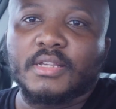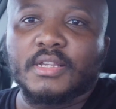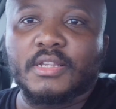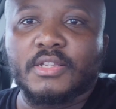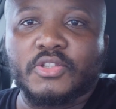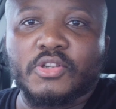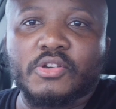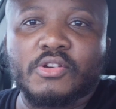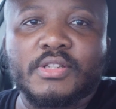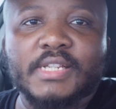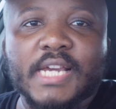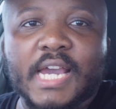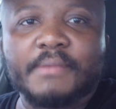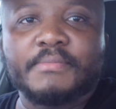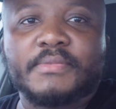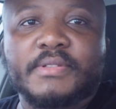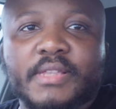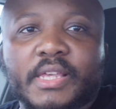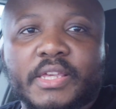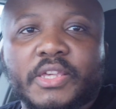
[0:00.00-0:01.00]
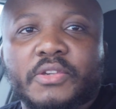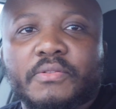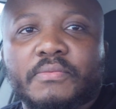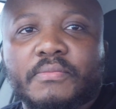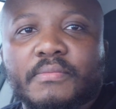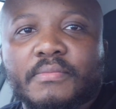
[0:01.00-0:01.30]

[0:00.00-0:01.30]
Enjoy your times. Thank you.